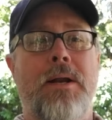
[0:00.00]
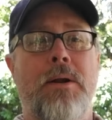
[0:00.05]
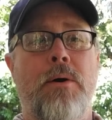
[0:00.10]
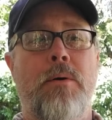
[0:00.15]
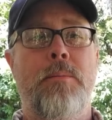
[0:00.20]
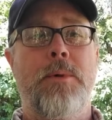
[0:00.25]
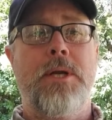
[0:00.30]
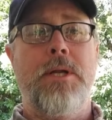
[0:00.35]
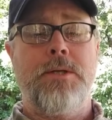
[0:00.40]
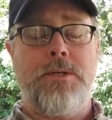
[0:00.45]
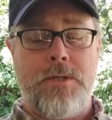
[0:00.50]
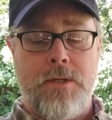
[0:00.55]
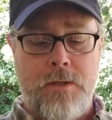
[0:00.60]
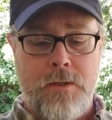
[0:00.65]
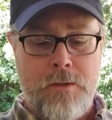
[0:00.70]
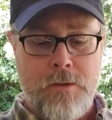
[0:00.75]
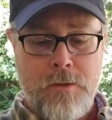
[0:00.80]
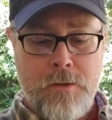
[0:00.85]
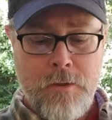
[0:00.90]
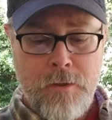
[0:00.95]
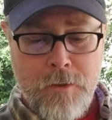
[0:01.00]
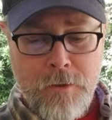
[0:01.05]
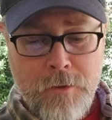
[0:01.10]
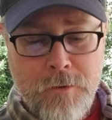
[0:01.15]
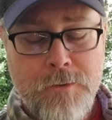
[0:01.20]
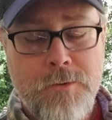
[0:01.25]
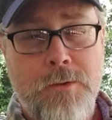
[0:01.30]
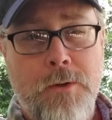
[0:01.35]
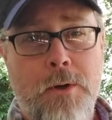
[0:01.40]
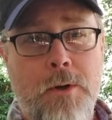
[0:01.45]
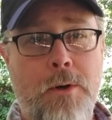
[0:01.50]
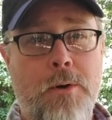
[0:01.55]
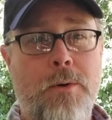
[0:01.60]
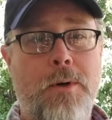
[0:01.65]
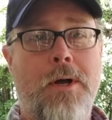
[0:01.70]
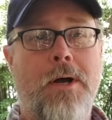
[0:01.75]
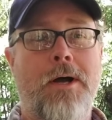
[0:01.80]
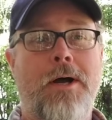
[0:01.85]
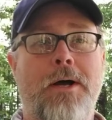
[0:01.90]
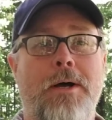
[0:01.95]
Home Edition.
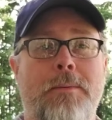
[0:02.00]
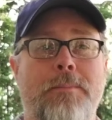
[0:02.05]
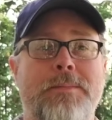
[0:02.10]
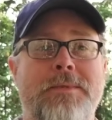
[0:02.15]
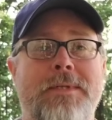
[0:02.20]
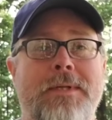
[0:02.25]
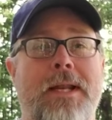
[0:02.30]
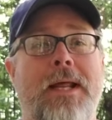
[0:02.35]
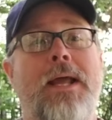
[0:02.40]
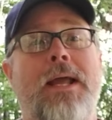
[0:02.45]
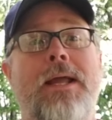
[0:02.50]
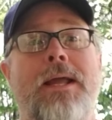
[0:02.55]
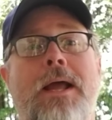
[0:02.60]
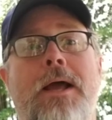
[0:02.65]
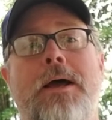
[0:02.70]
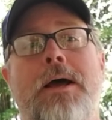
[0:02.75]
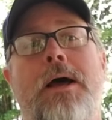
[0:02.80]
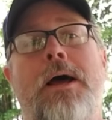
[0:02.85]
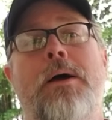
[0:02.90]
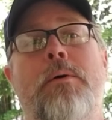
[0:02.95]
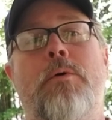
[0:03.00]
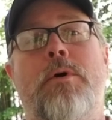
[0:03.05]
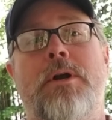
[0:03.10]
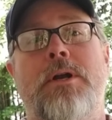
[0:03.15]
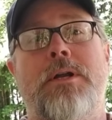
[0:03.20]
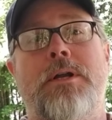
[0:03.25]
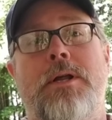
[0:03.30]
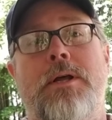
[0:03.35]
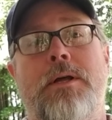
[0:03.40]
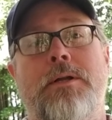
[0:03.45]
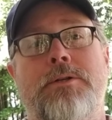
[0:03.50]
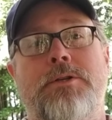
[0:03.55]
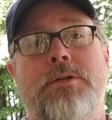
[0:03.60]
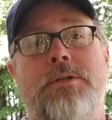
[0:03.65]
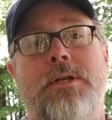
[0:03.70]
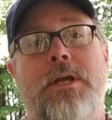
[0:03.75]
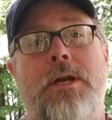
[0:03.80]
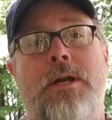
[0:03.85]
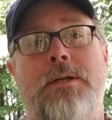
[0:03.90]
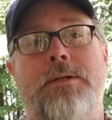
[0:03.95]
So today I wanted to
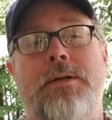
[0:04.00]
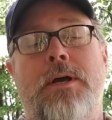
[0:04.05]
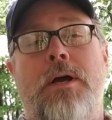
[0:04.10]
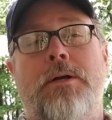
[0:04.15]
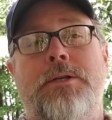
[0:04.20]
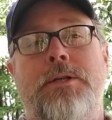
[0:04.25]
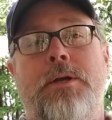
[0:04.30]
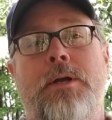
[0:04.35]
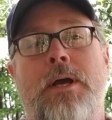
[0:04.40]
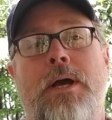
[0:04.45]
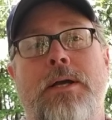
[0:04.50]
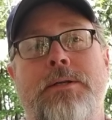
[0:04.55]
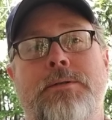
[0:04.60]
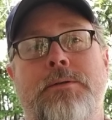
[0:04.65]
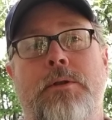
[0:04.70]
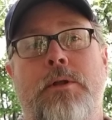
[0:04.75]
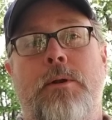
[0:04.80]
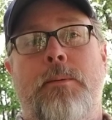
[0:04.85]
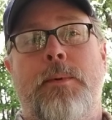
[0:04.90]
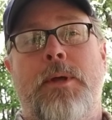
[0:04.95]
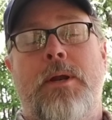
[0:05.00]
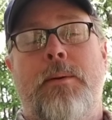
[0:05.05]
just kind of talk to you guys a little bit